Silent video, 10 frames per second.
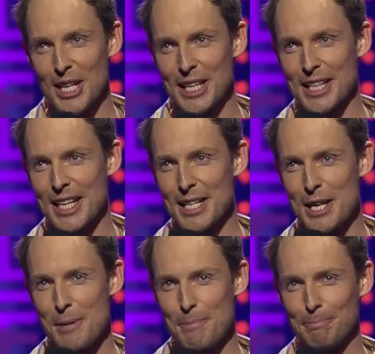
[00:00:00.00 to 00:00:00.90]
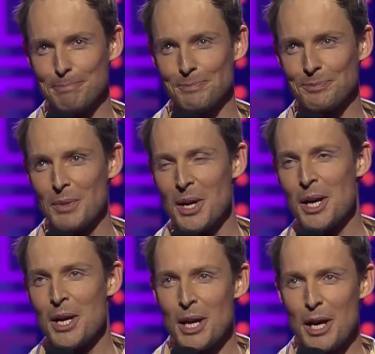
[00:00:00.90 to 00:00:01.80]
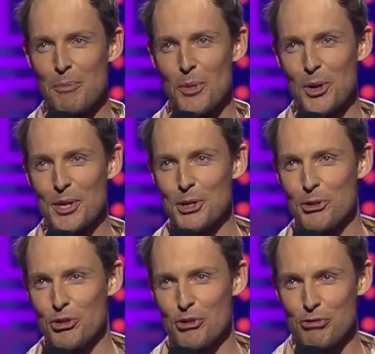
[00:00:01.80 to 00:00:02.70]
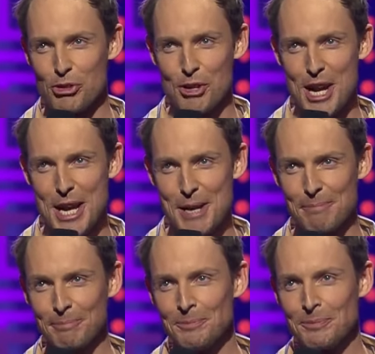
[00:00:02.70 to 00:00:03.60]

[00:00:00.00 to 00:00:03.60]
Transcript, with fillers: like a, um, a more elusive tram.